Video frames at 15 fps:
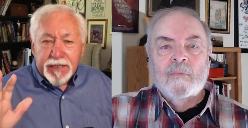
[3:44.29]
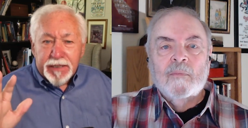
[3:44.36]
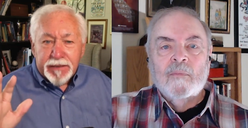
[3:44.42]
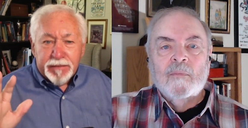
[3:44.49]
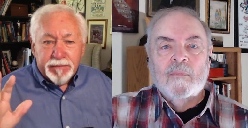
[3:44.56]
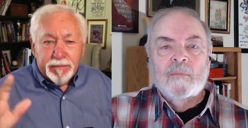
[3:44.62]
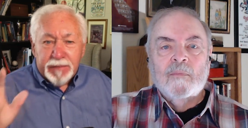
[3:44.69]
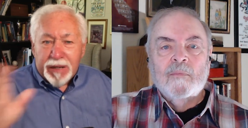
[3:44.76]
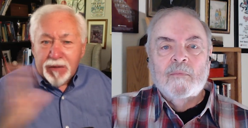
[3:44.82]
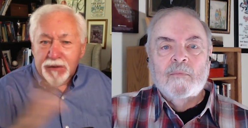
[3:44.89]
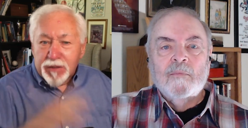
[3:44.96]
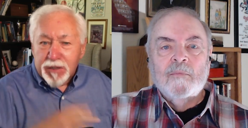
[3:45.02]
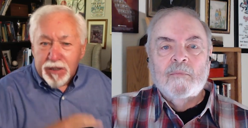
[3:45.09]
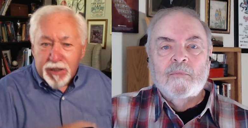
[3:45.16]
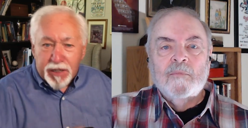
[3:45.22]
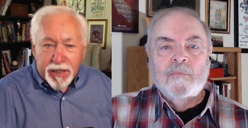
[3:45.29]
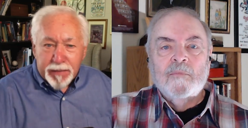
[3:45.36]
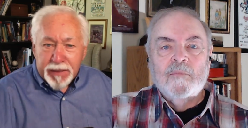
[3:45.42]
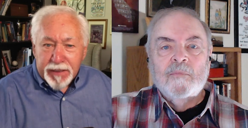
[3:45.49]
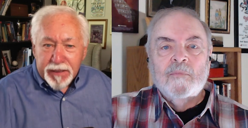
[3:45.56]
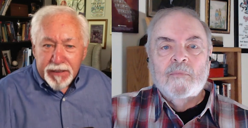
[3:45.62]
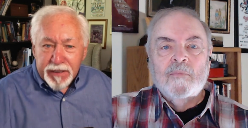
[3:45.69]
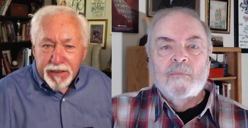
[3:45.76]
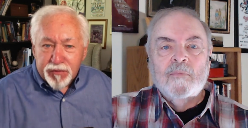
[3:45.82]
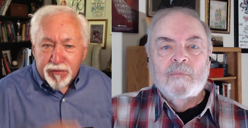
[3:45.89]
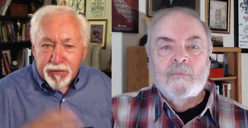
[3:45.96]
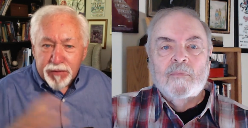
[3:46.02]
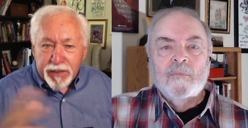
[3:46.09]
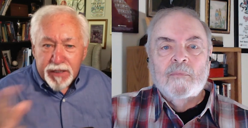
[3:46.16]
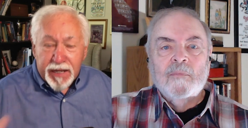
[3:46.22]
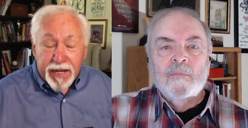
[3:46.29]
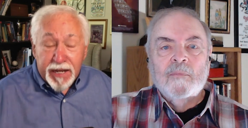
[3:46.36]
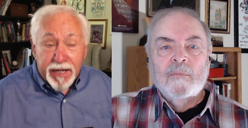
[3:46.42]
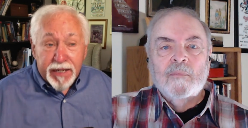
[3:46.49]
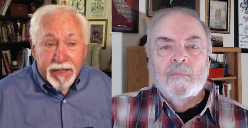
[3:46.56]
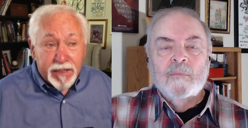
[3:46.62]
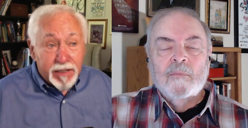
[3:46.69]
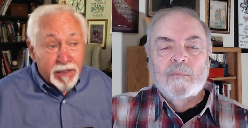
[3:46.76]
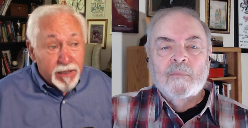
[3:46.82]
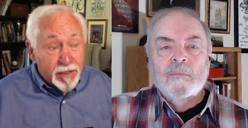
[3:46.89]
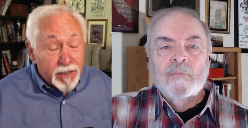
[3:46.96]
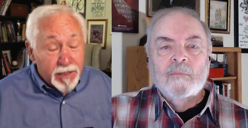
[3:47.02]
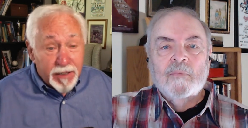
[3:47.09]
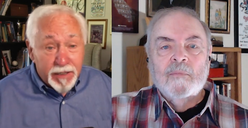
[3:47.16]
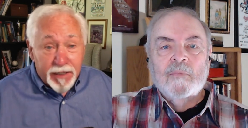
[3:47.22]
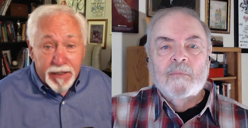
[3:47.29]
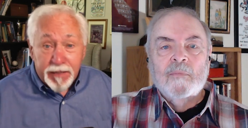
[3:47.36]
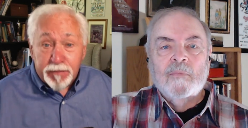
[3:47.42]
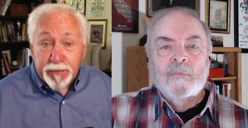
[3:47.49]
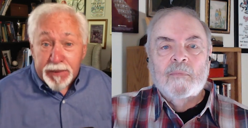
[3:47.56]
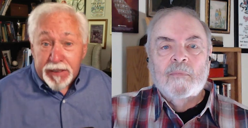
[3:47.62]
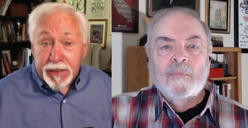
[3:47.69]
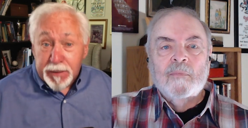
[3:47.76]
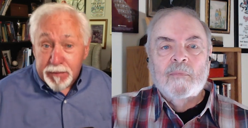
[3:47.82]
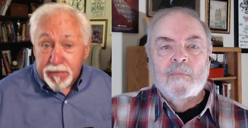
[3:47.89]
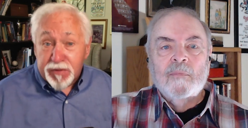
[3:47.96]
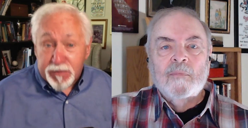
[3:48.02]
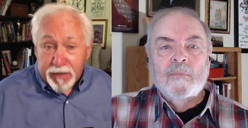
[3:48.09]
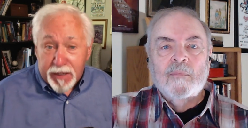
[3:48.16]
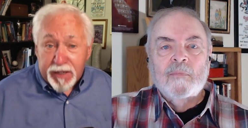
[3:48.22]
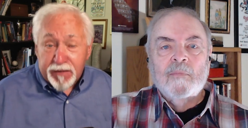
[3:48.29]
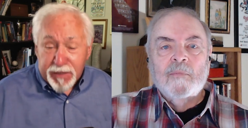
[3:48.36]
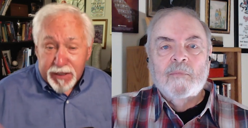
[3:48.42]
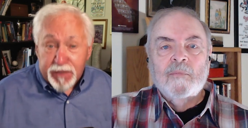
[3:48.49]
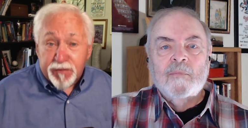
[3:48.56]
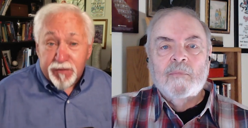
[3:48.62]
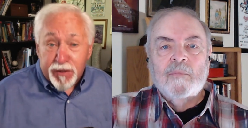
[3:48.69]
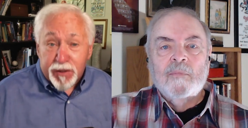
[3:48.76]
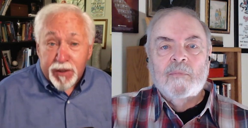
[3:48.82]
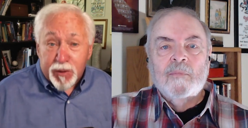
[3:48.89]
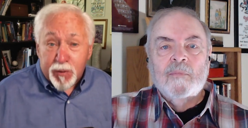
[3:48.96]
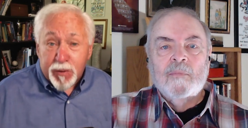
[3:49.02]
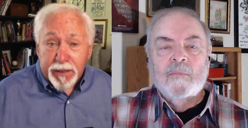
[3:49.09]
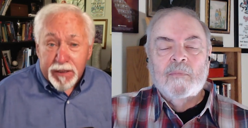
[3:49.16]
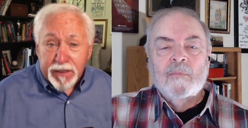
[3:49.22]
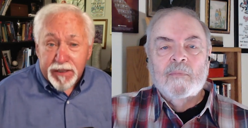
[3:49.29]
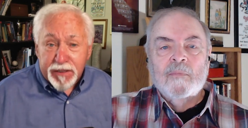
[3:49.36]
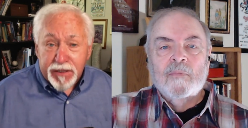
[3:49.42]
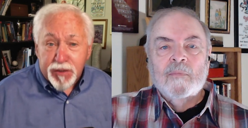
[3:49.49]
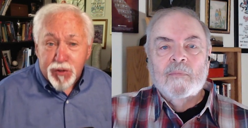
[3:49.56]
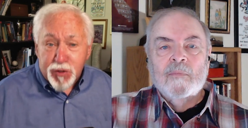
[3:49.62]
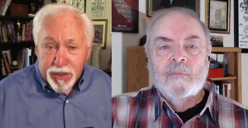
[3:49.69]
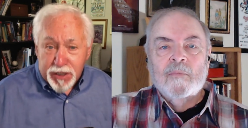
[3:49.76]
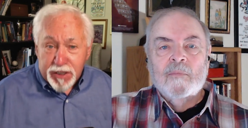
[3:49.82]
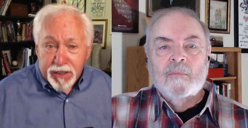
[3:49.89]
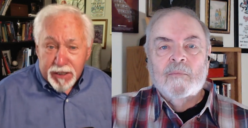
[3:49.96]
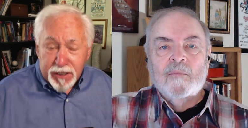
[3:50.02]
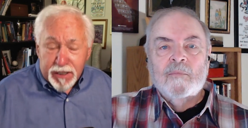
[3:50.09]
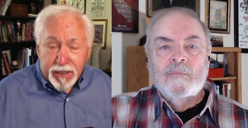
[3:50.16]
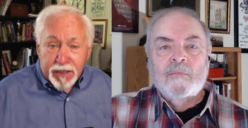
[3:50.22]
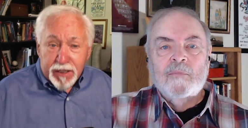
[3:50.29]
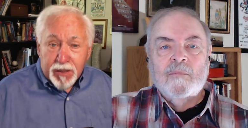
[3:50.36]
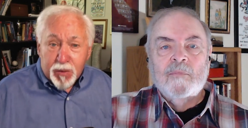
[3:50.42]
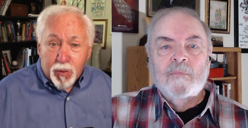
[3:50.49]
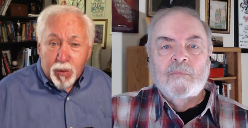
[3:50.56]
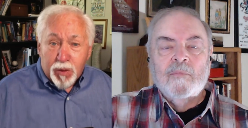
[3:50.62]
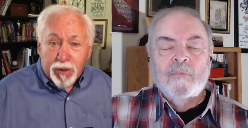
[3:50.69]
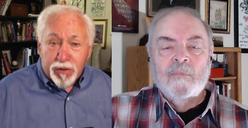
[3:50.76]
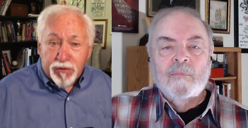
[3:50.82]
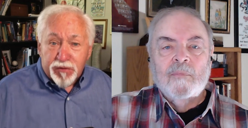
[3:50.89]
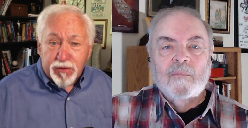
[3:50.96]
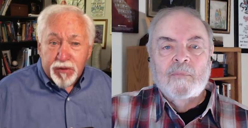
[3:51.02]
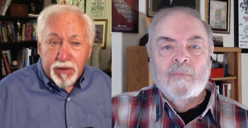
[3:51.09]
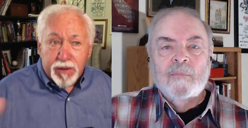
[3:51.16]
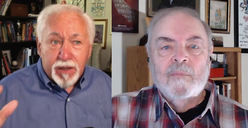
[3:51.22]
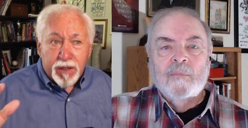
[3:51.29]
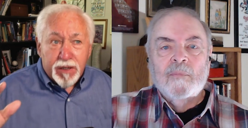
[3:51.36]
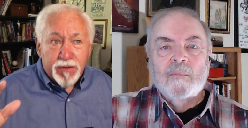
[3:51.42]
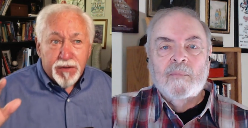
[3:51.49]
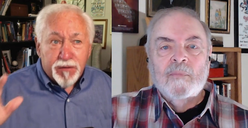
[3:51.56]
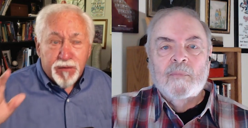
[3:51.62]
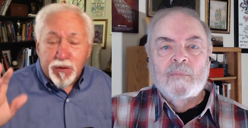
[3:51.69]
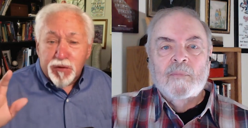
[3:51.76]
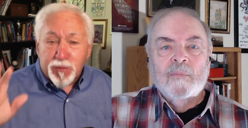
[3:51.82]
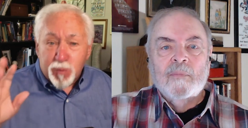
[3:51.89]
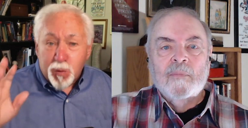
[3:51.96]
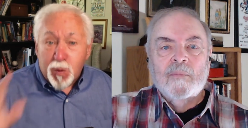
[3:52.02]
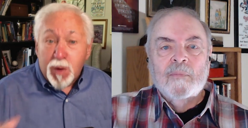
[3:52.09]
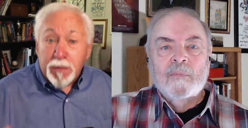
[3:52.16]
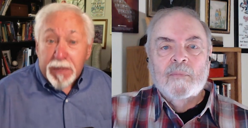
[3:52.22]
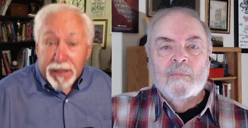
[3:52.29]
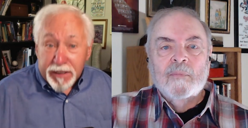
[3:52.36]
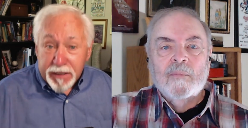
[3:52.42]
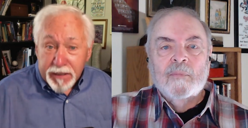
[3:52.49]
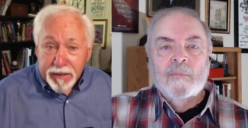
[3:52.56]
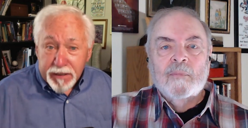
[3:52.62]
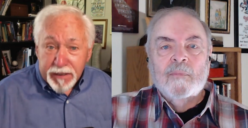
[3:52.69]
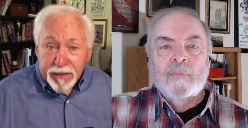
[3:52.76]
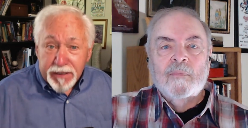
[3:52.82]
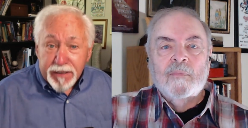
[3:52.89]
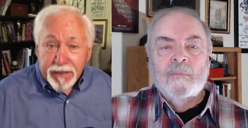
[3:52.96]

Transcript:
Speaker 1: mountain climbing history, and it becomes evident very quickly that she was the first woman